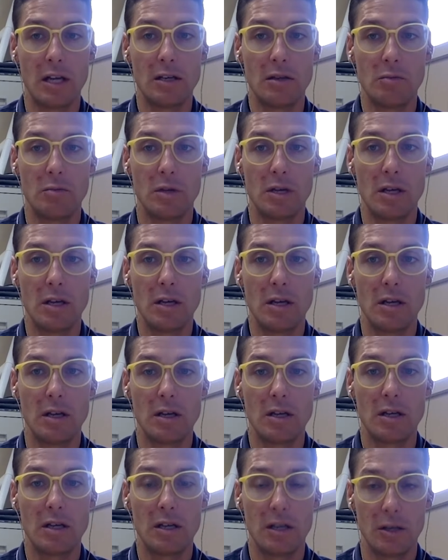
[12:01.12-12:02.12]
So they tend to
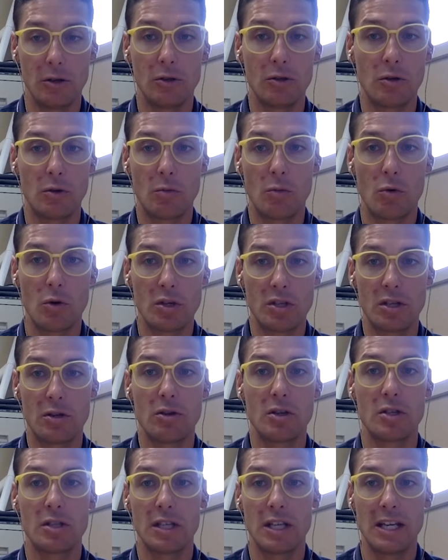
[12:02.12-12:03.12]
be killed or more
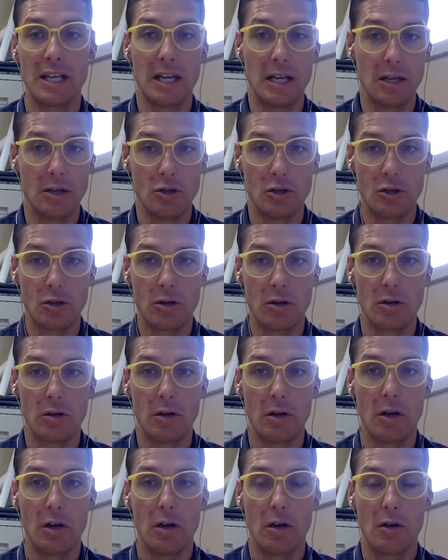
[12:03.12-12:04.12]
seriously
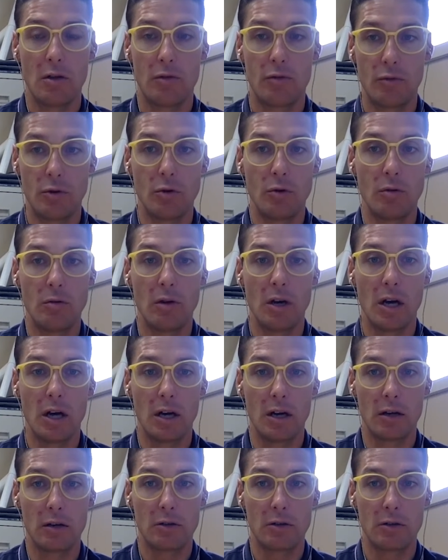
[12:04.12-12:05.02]
injured through